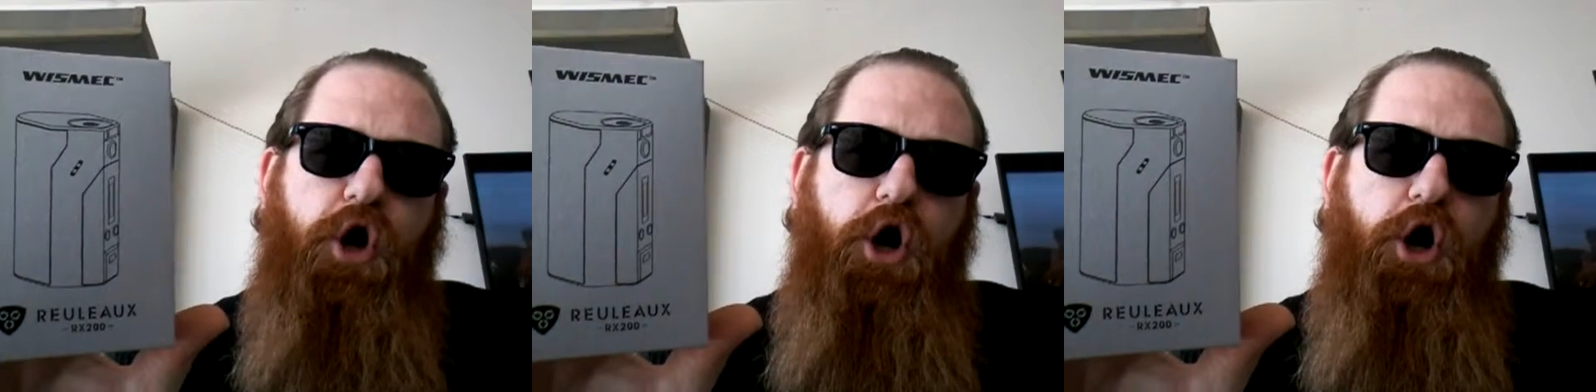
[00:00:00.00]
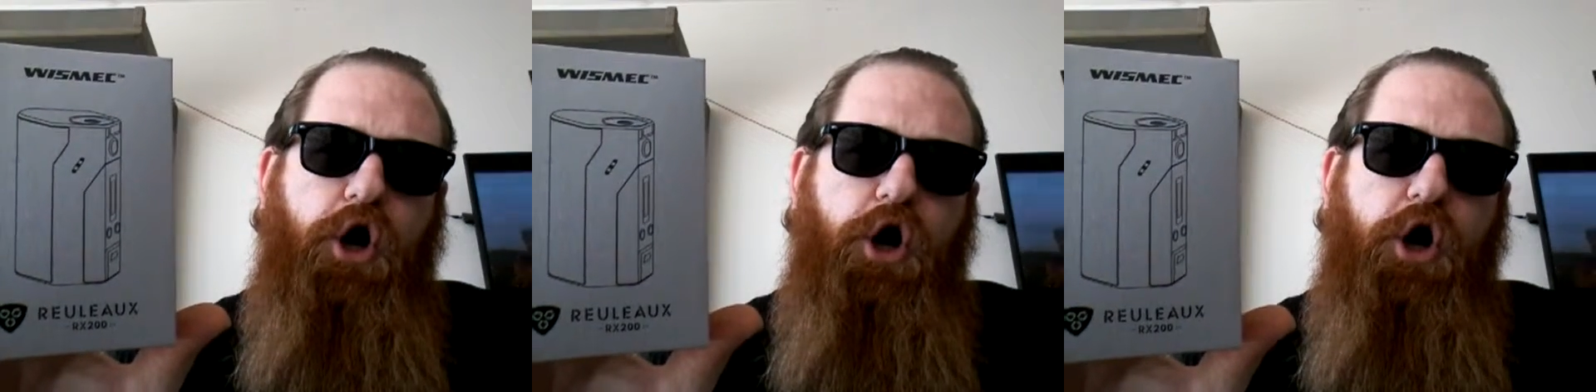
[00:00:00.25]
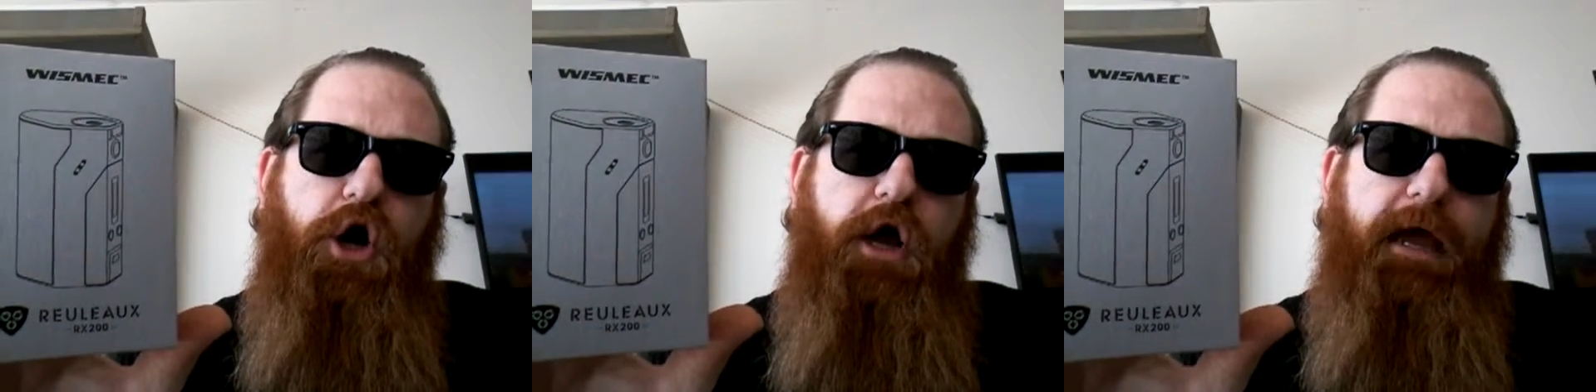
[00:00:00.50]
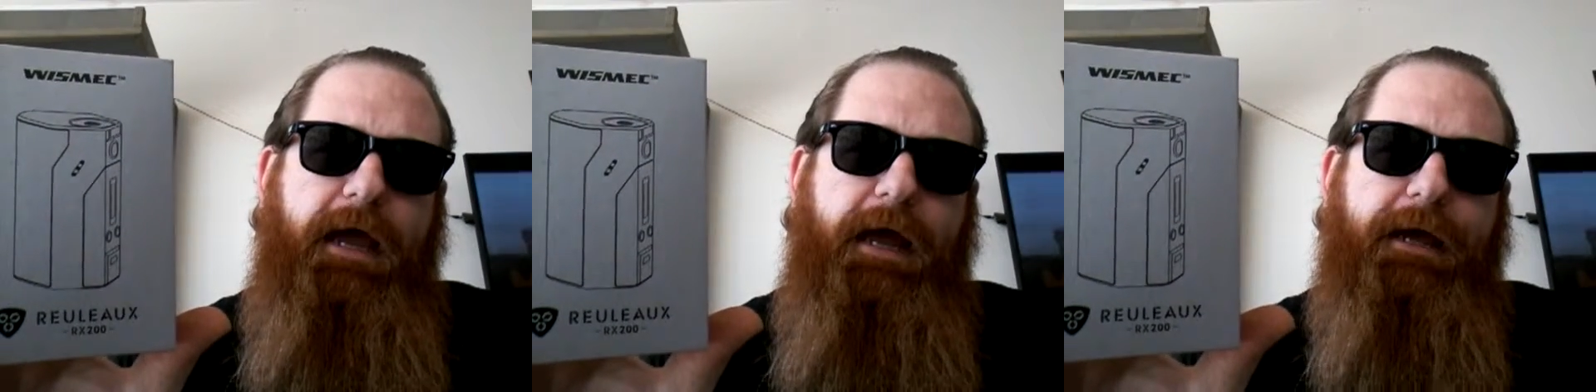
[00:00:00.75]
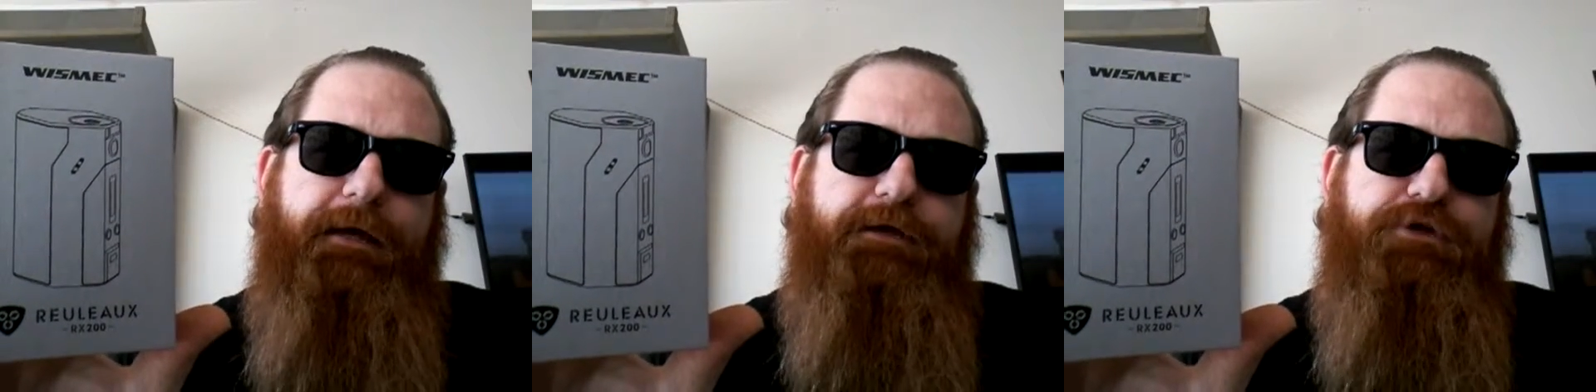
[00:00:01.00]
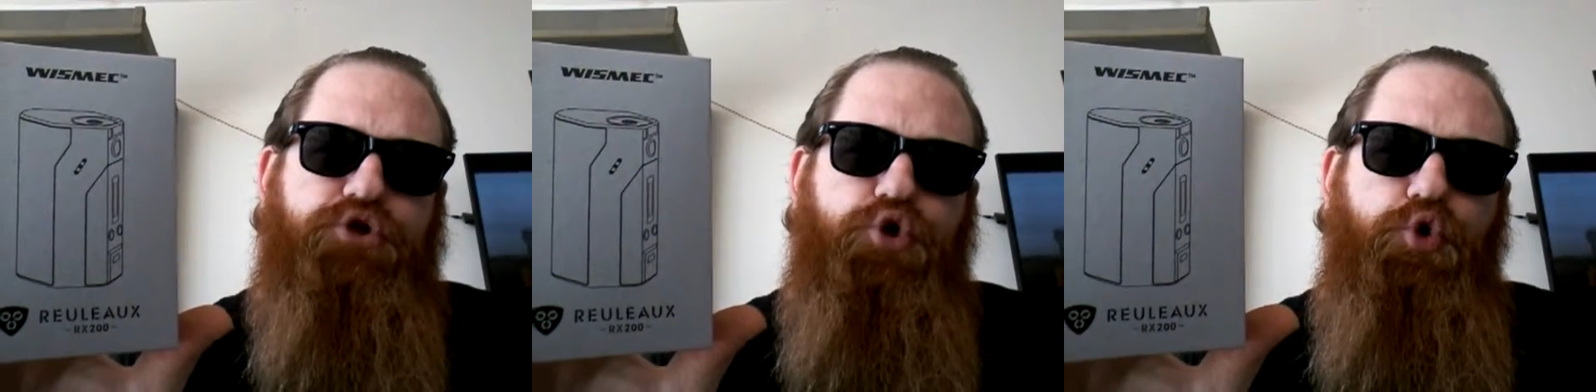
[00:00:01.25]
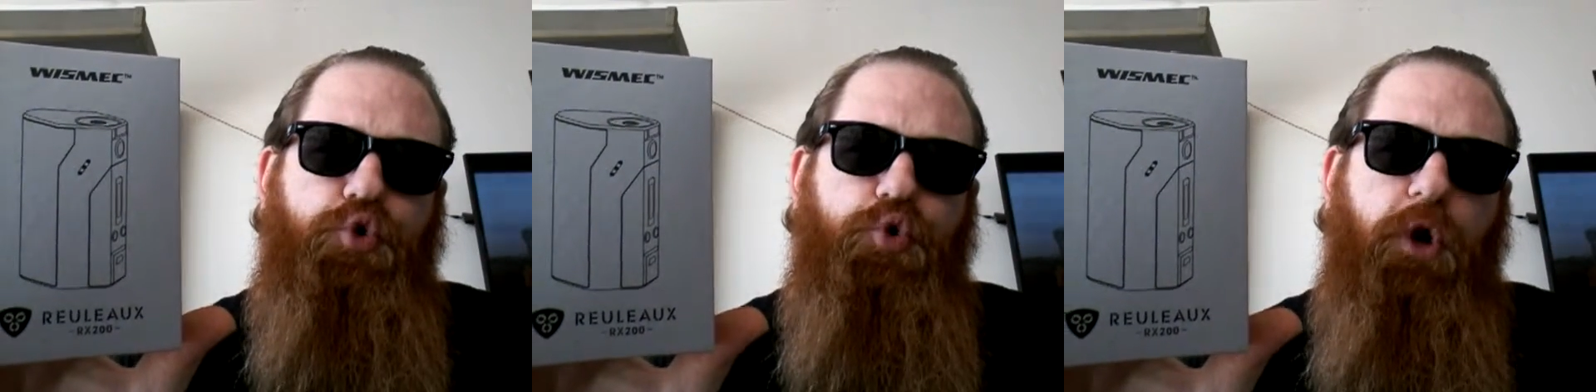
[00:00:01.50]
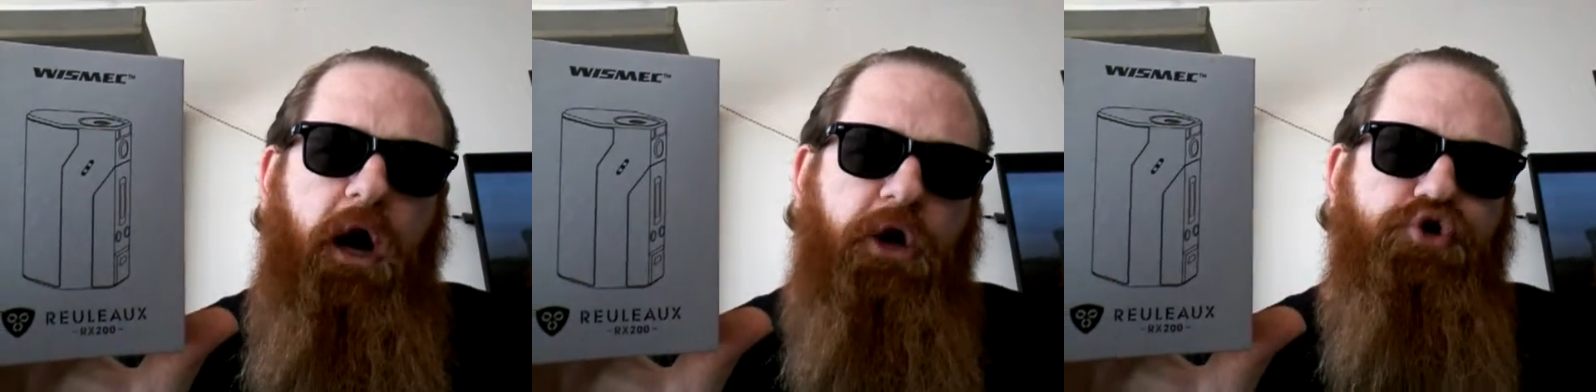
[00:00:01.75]

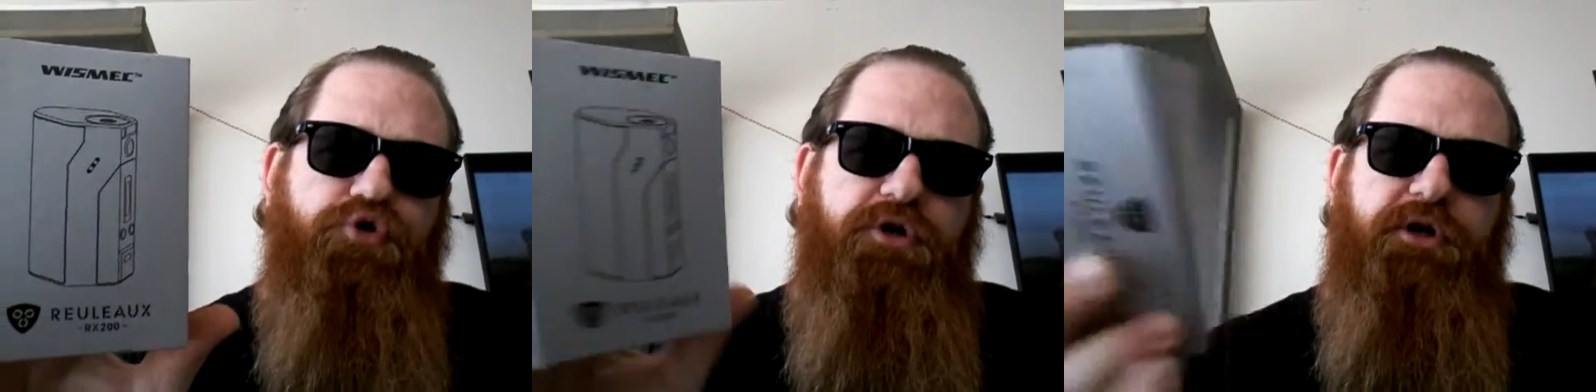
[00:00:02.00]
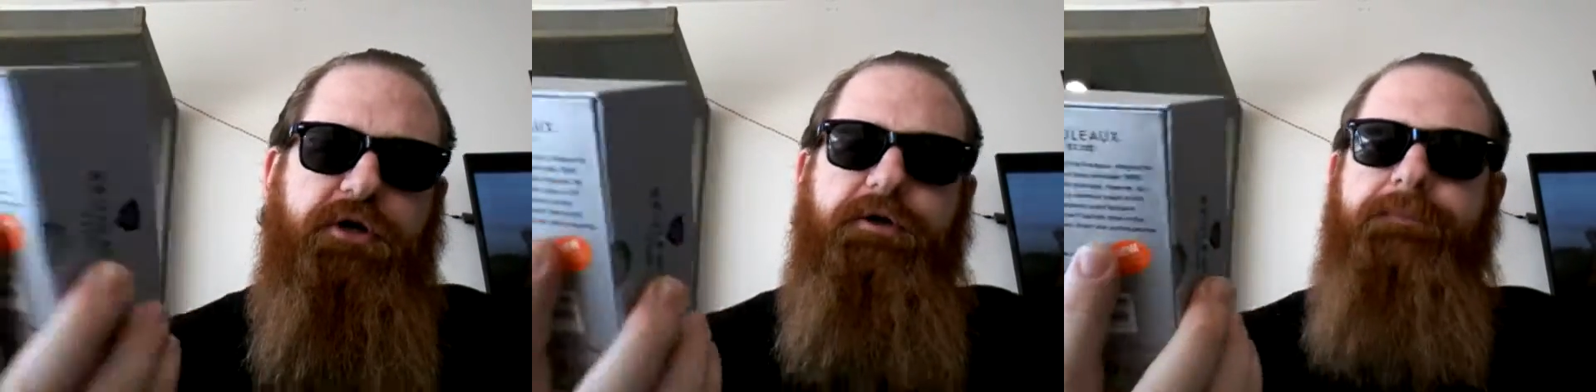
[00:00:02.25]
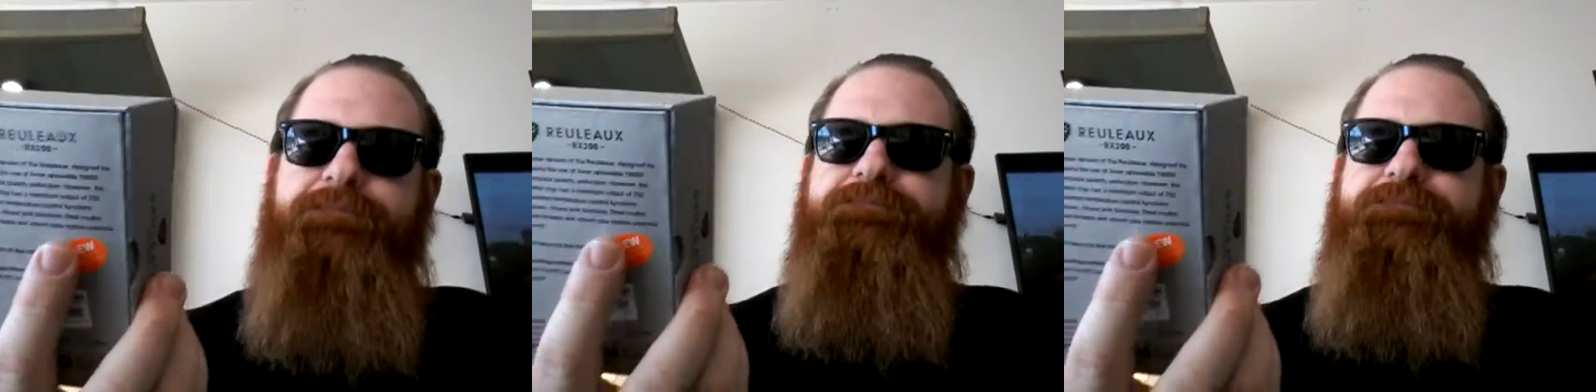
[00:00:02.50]
RX200.